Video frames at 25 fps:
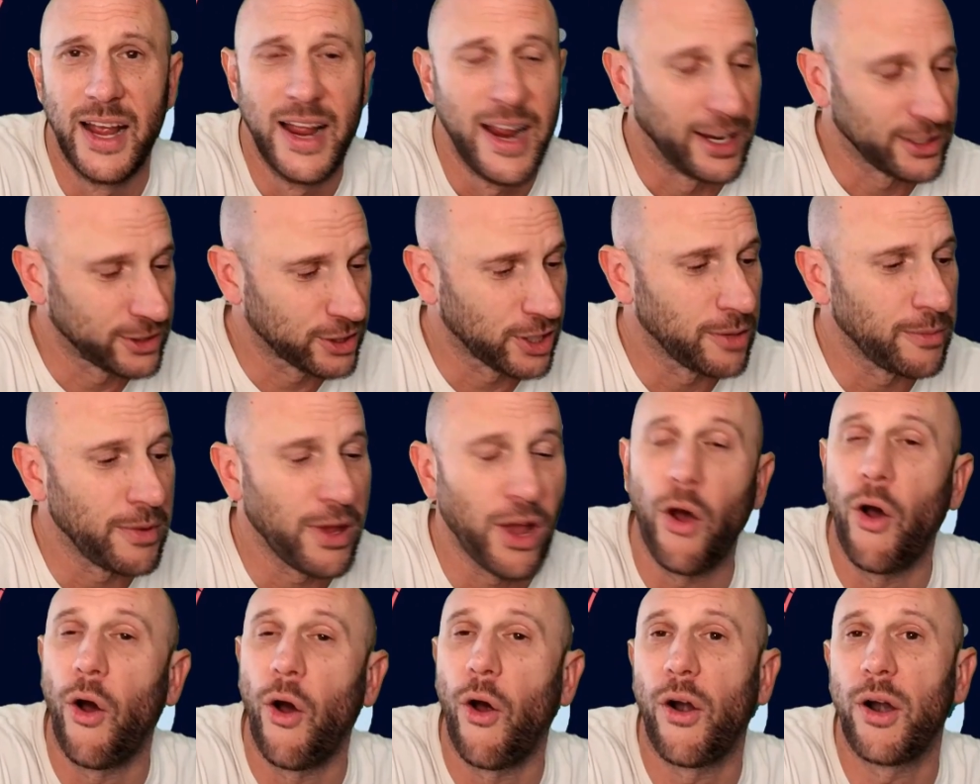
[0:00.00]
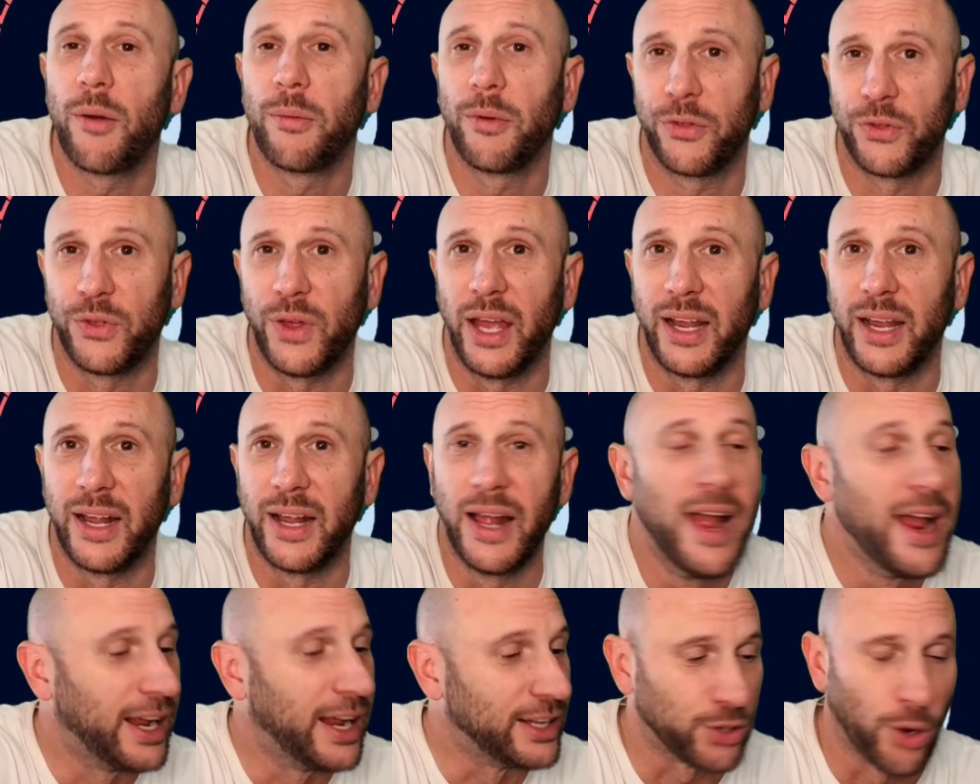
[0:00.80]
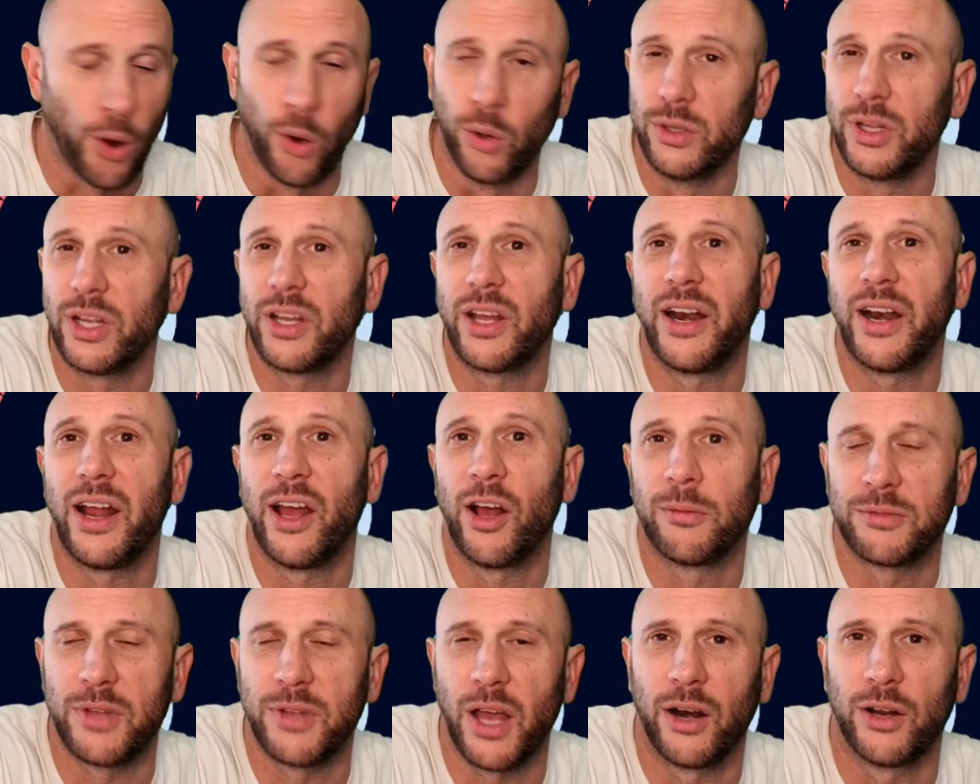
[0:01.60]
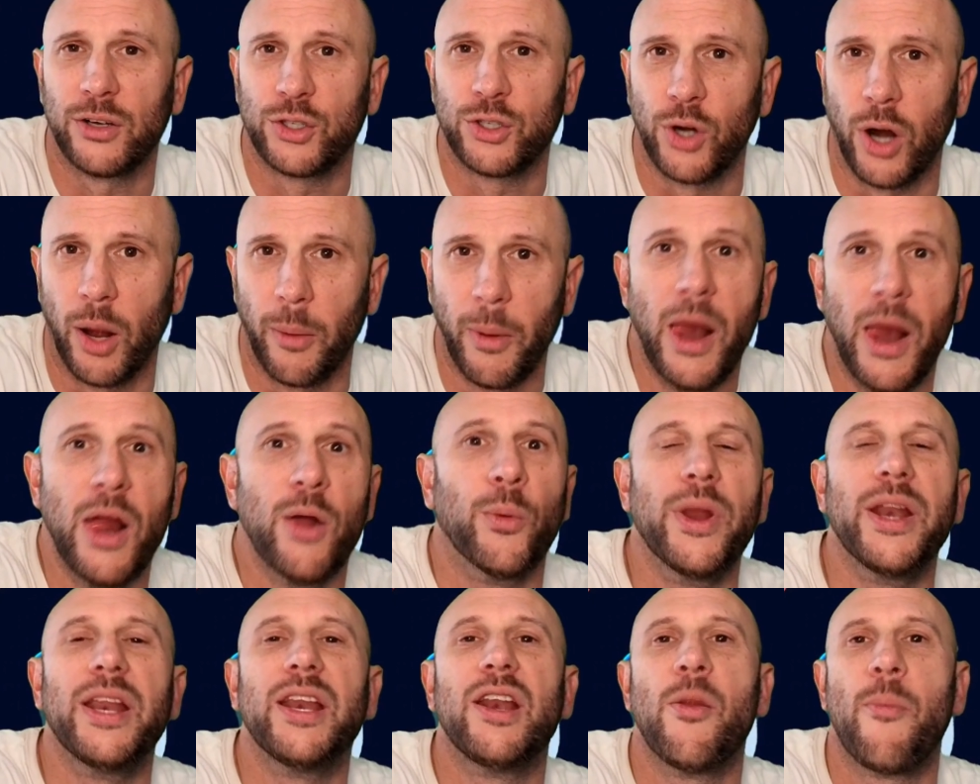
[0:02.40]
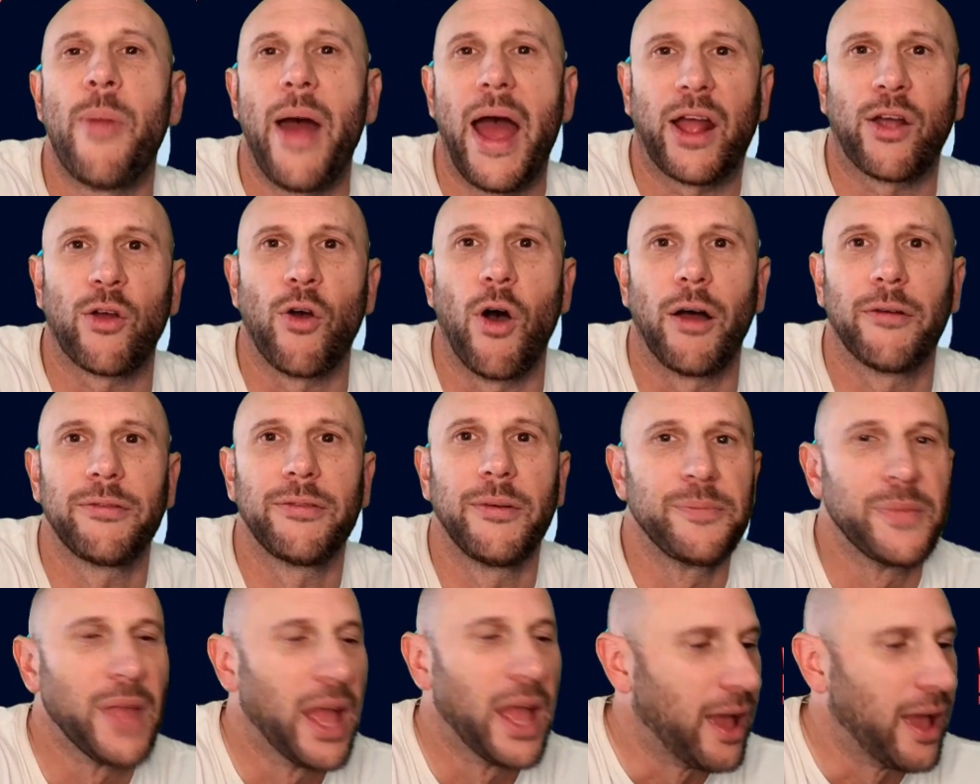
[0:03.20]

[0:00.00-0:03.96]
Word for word: It's going to be a horrible thing. It's only going to help Donald Trump. We need to back off.